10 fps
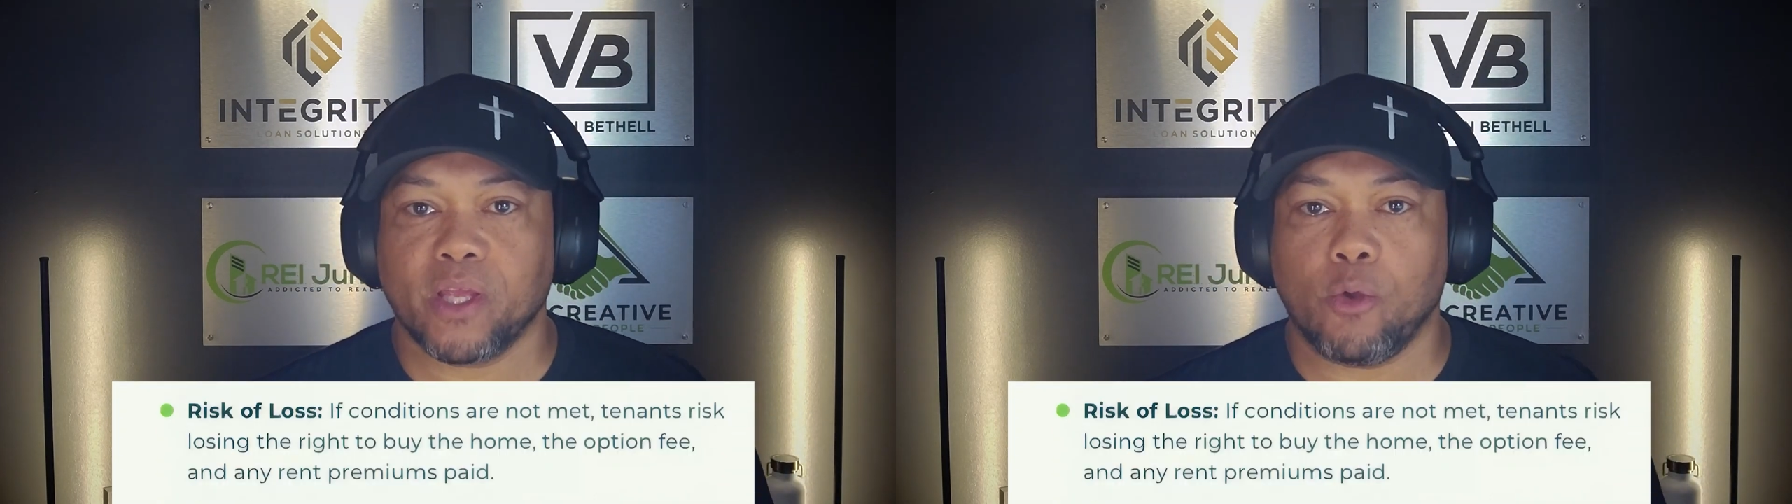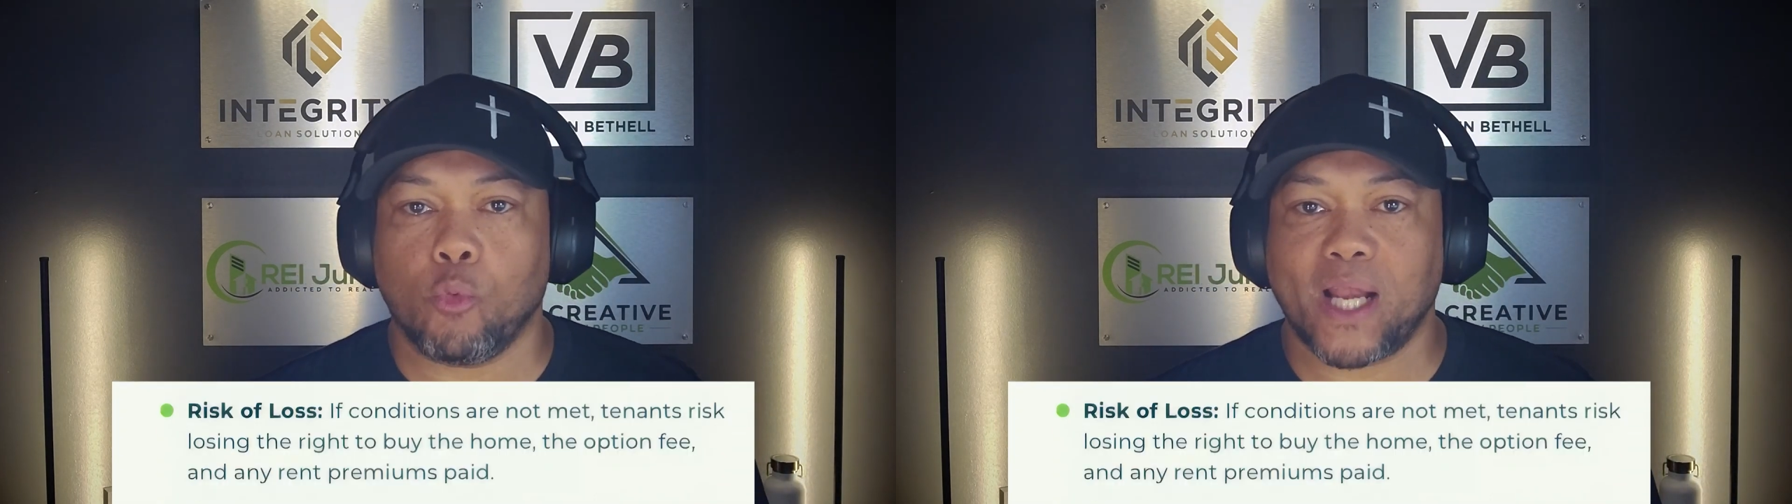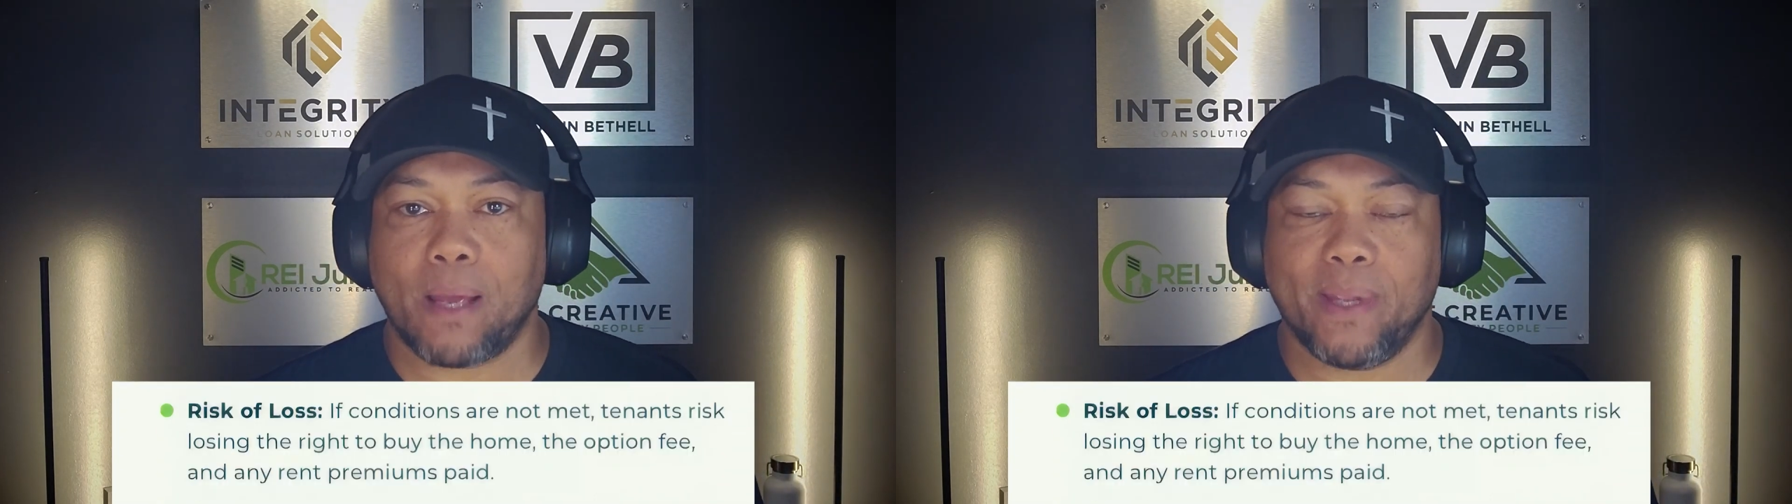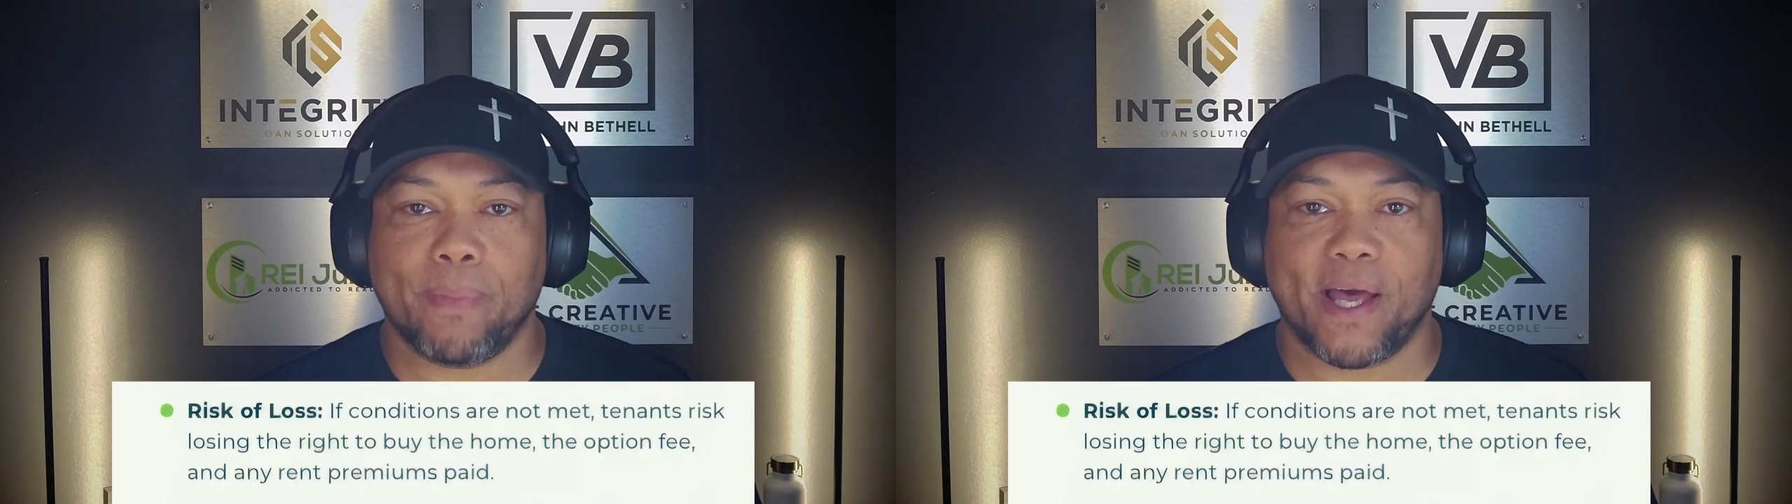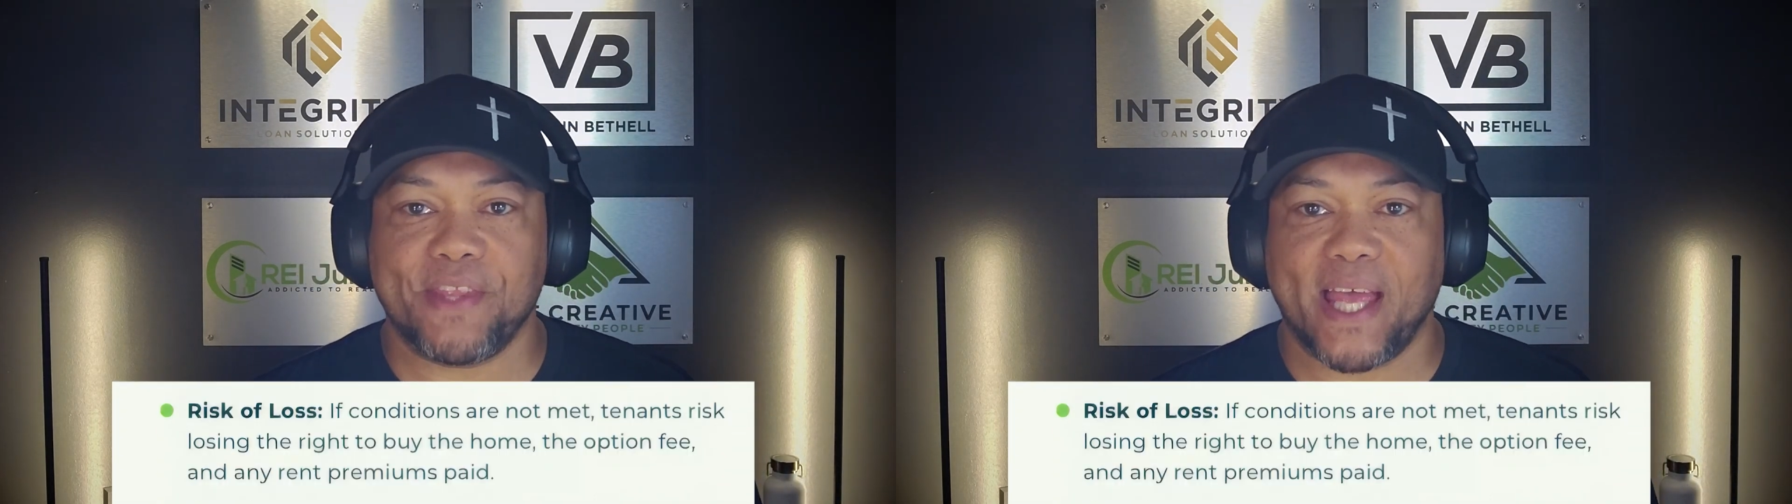and what I mean
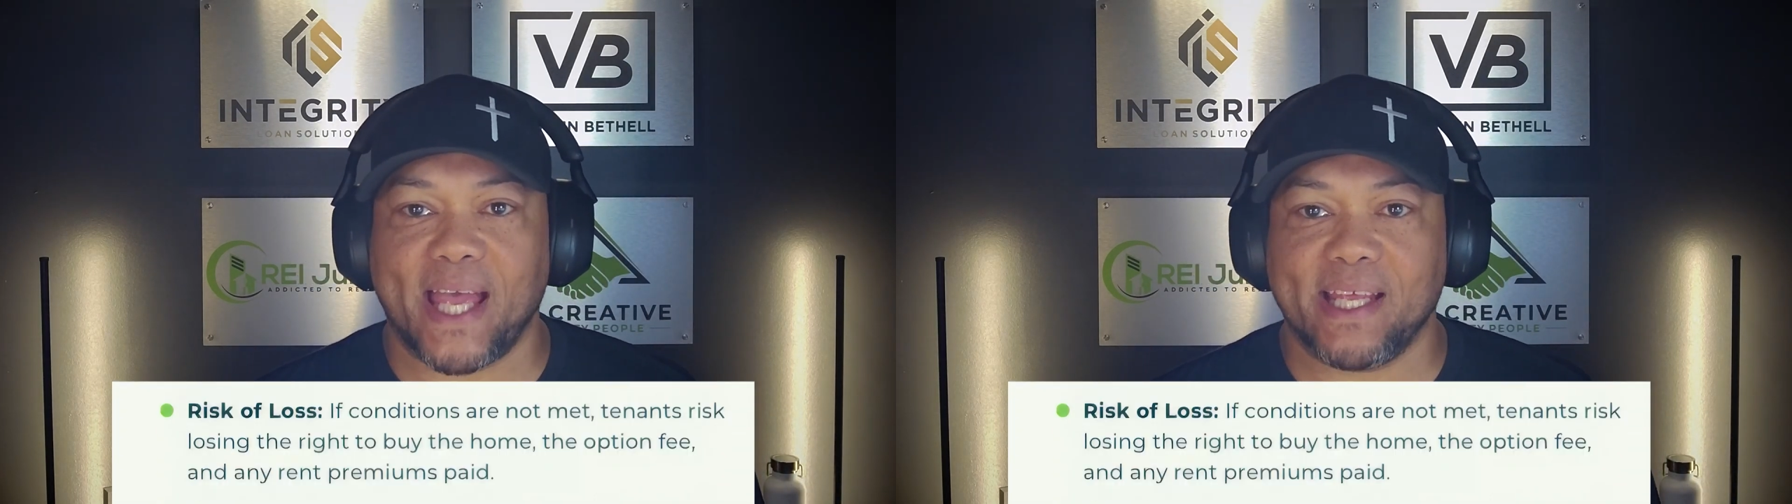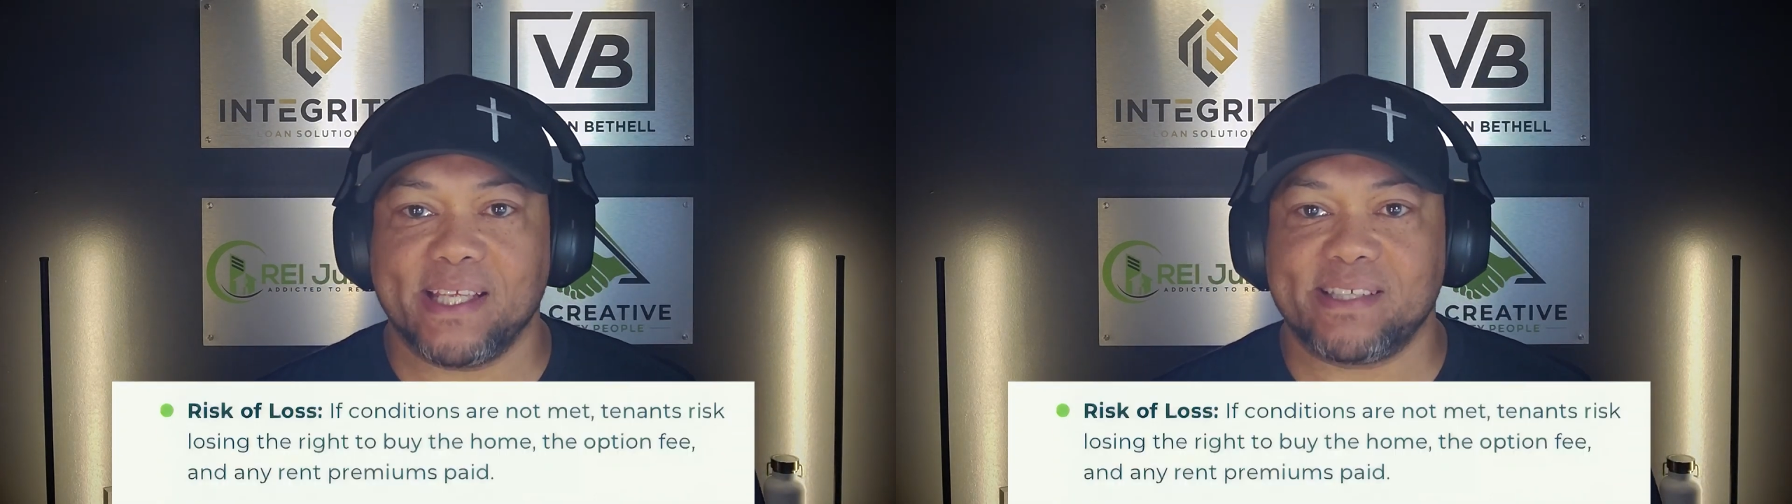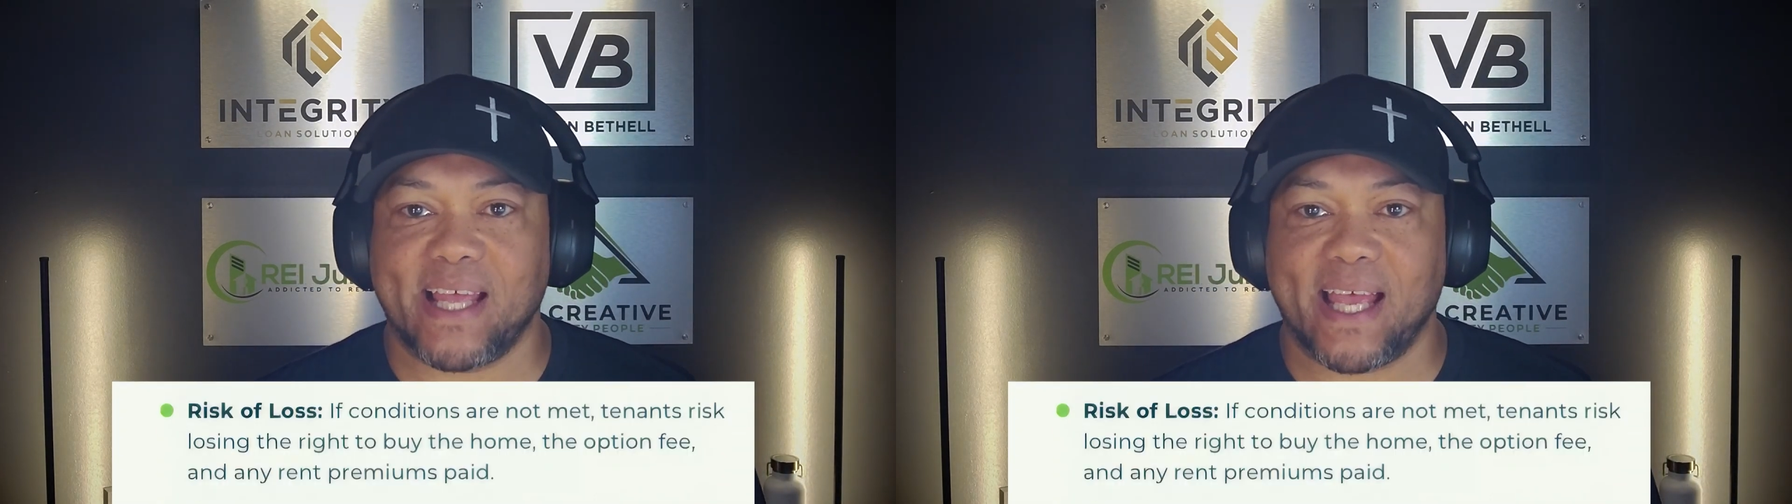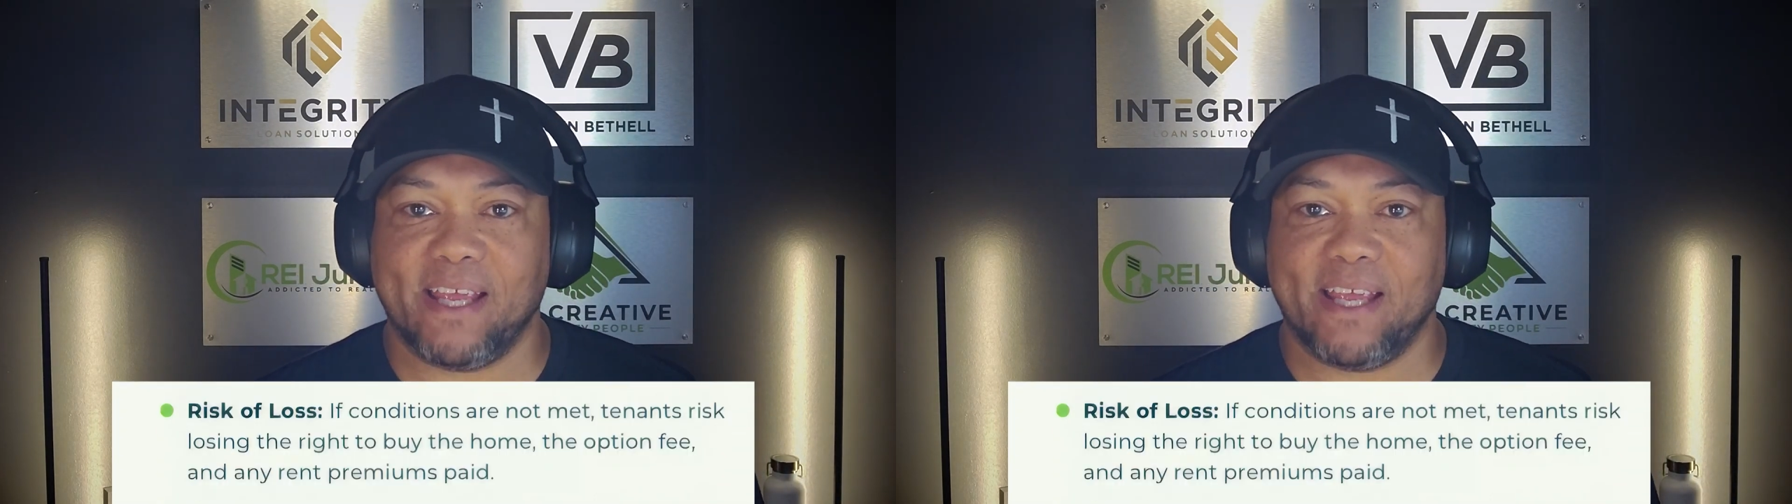by that is that